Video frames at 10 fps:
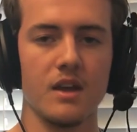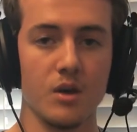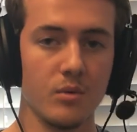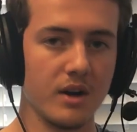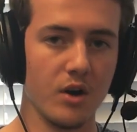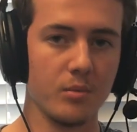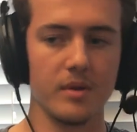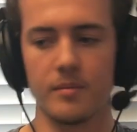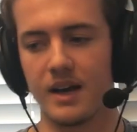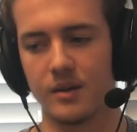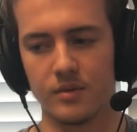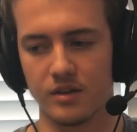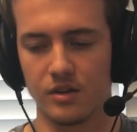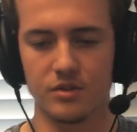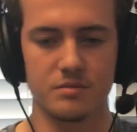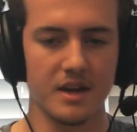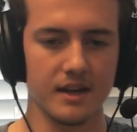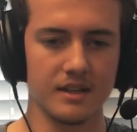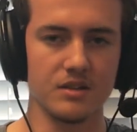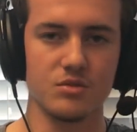one open back, one closed
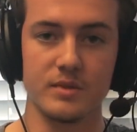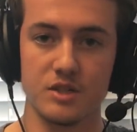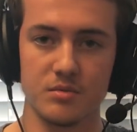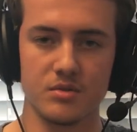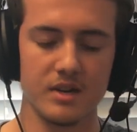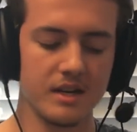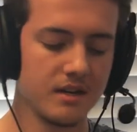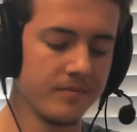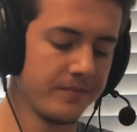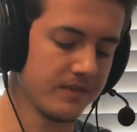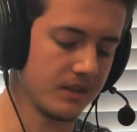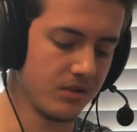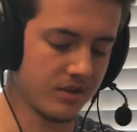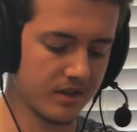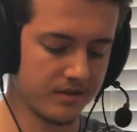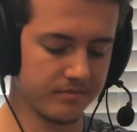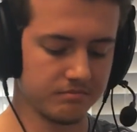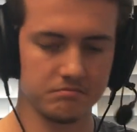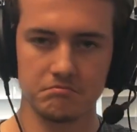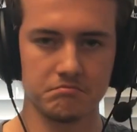back that you switch between, you could
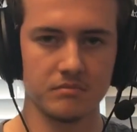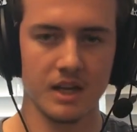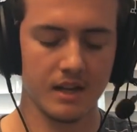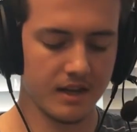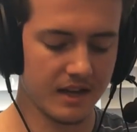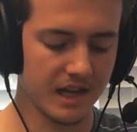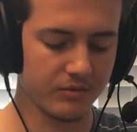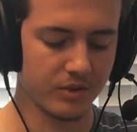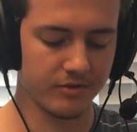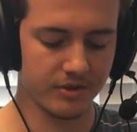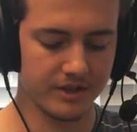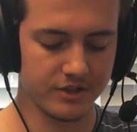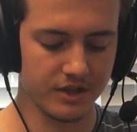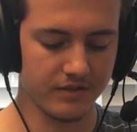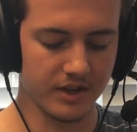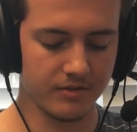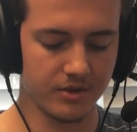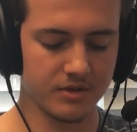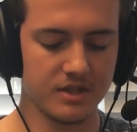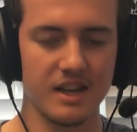have one for each set of
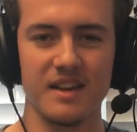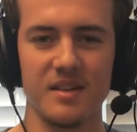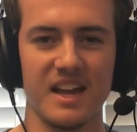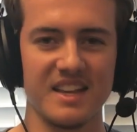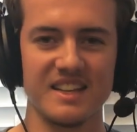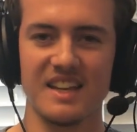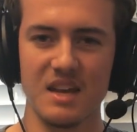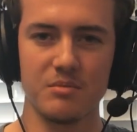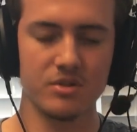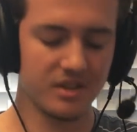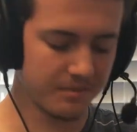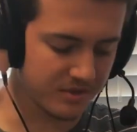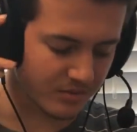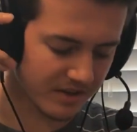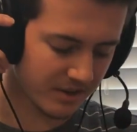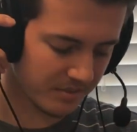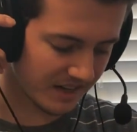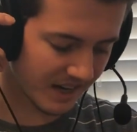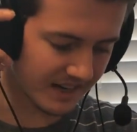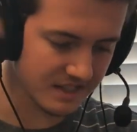headphones. And the cable clips, while that would be
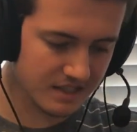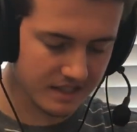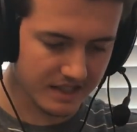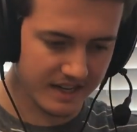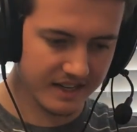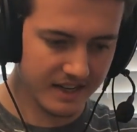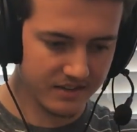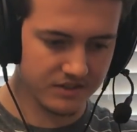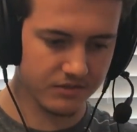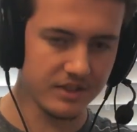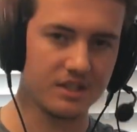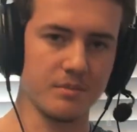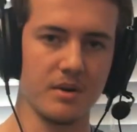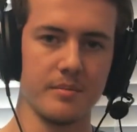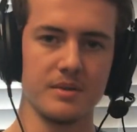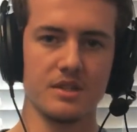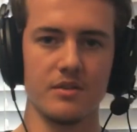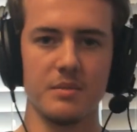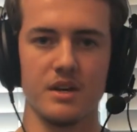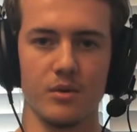nice, then it kind of defeats the purpose of
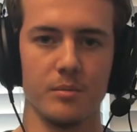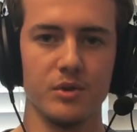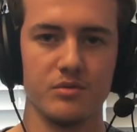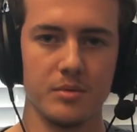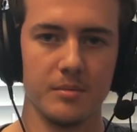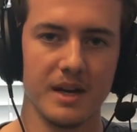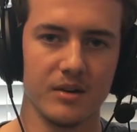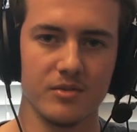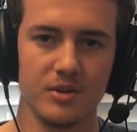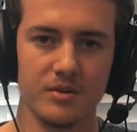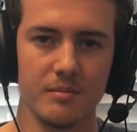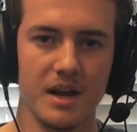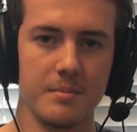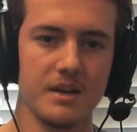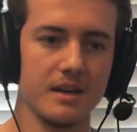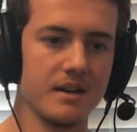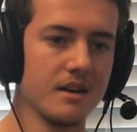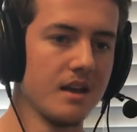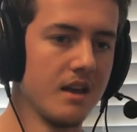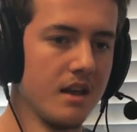it being a removable microphone, in my opinion.
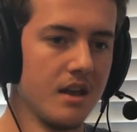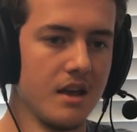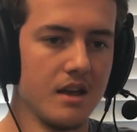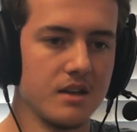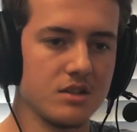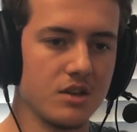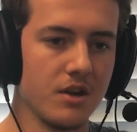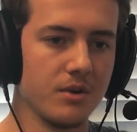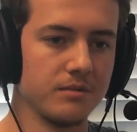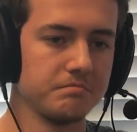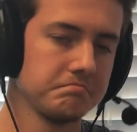So,